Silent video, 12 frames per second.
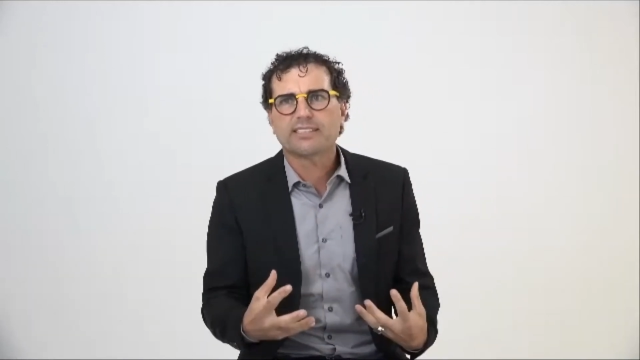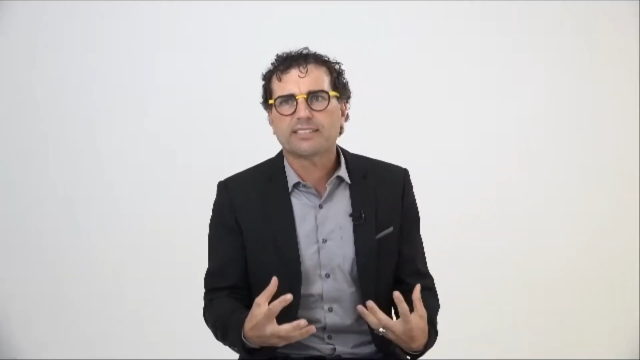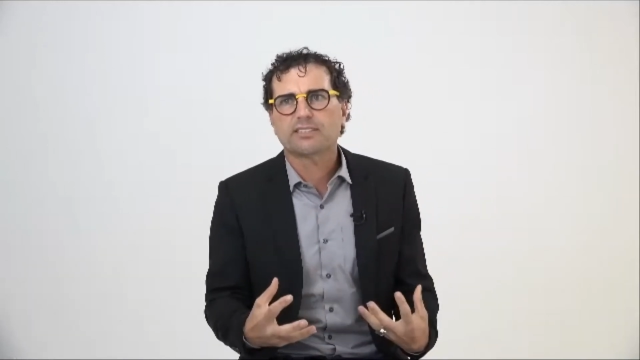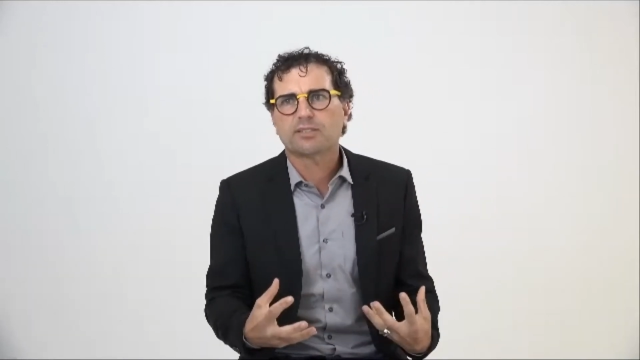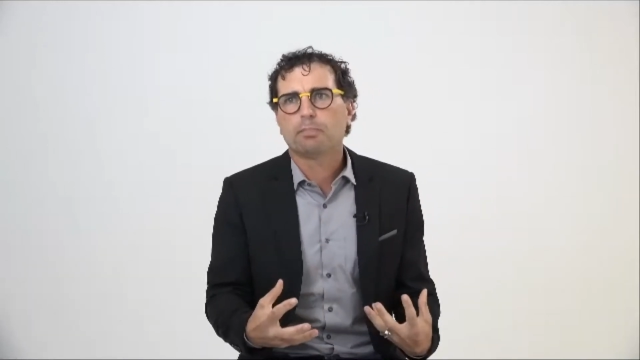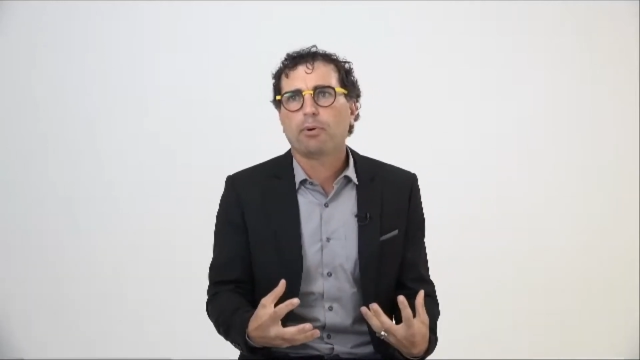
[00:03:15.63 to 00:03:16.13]
us
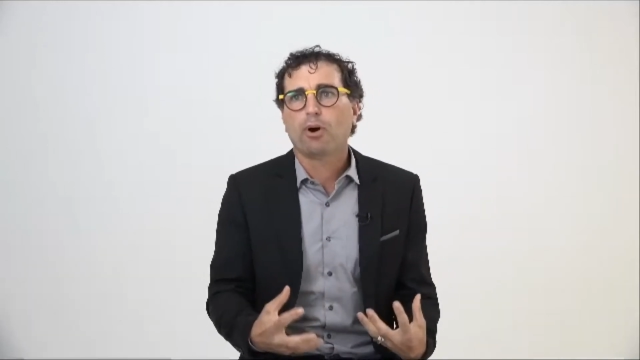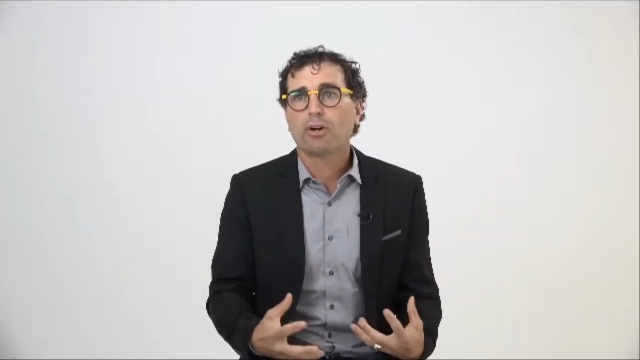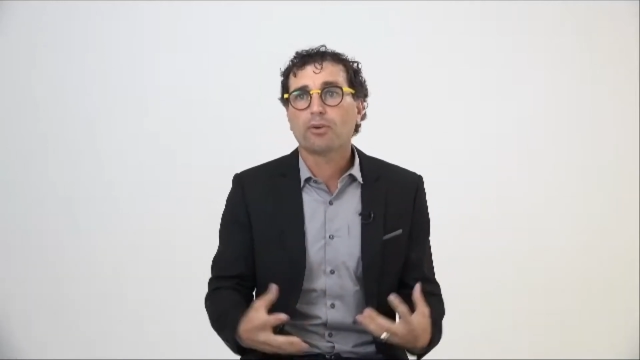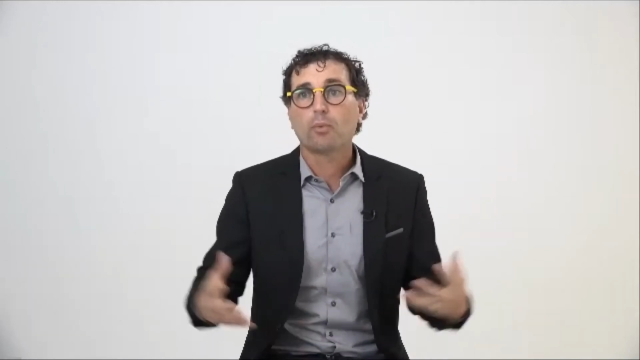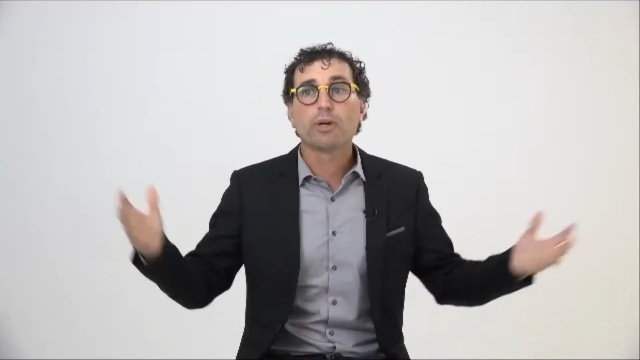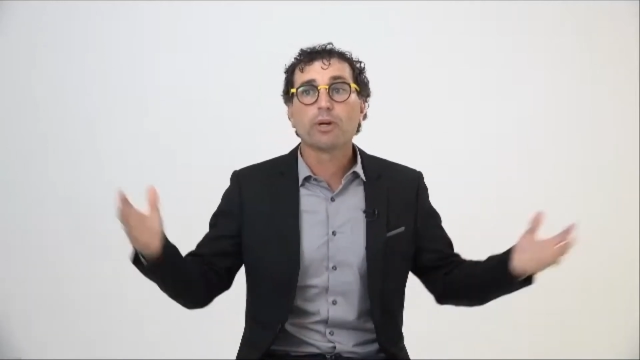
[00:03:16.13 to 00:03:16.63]
apart,
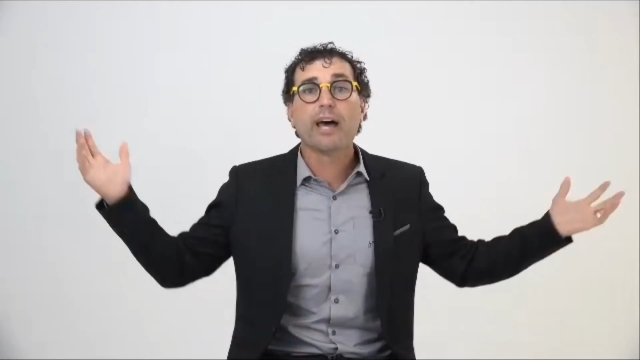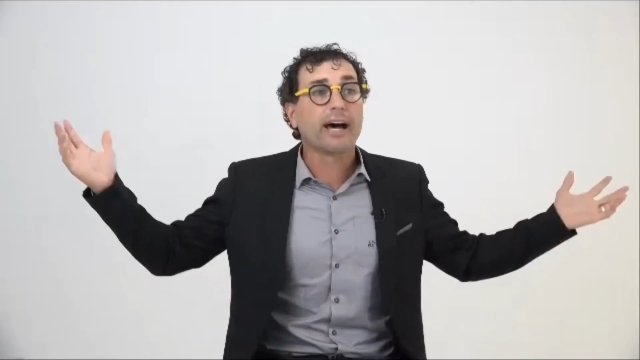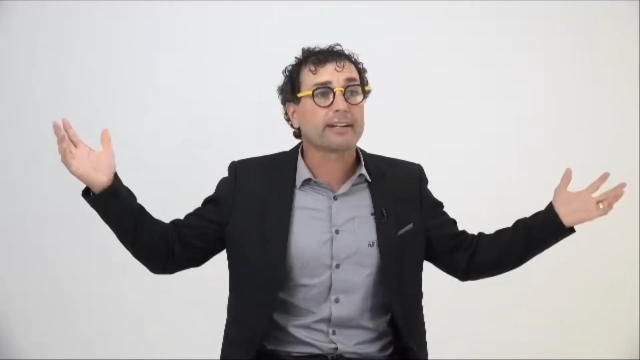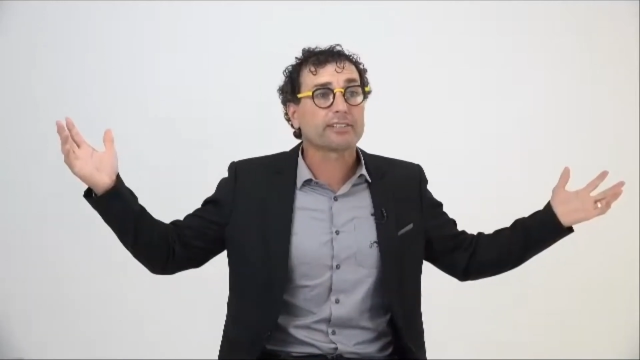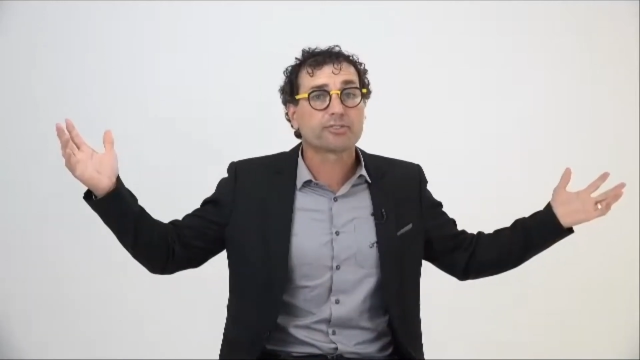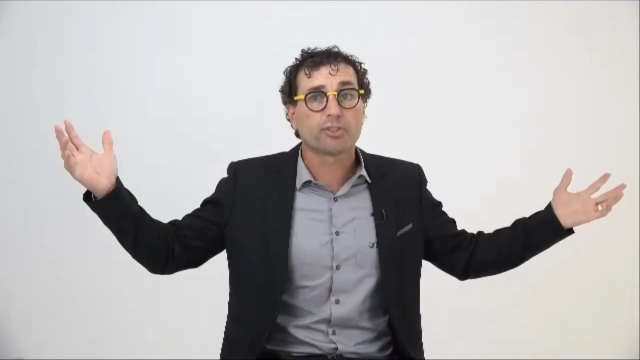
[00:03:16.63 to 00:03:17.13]
we're not
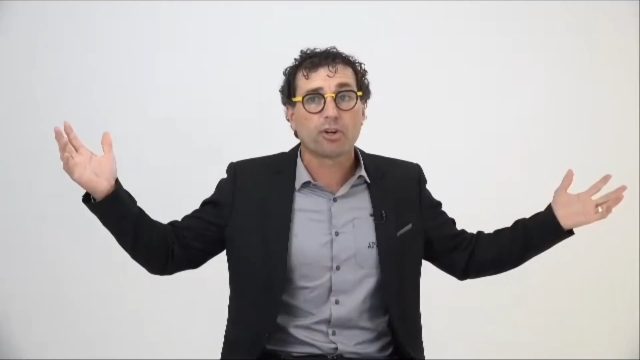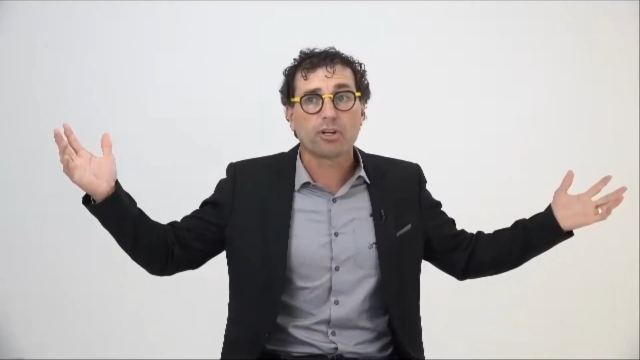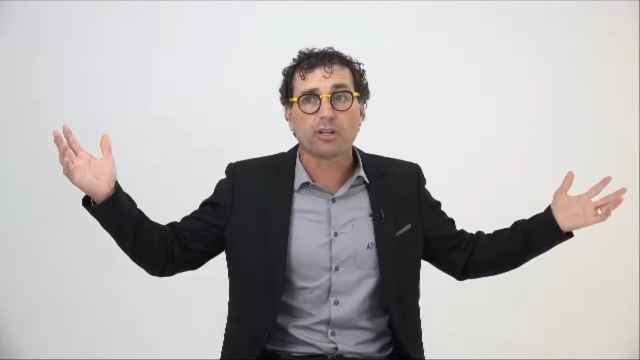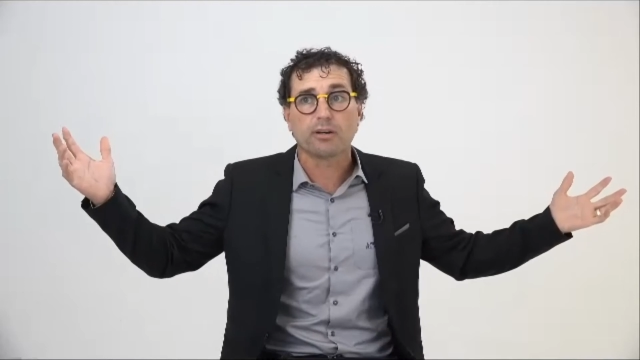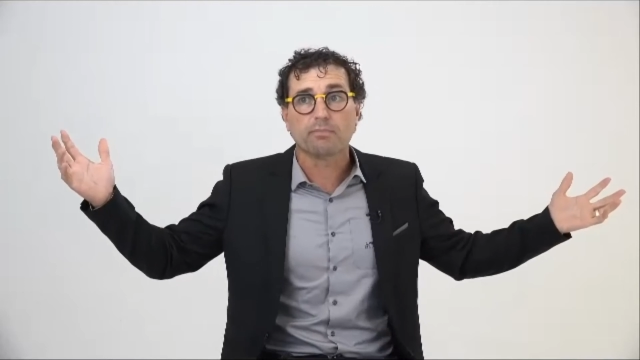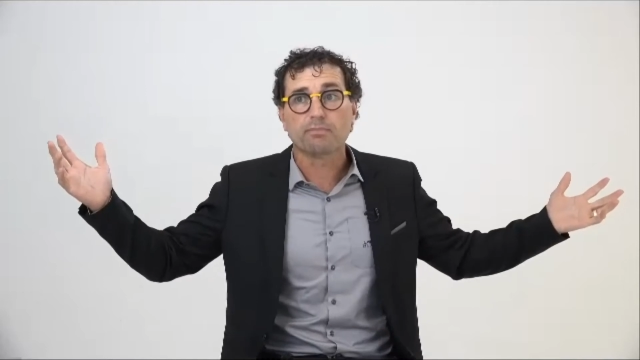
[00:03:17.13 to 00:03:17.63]
a
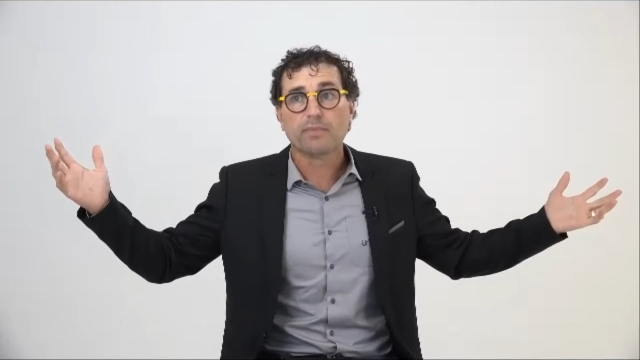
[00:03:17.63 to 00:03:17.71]
startup.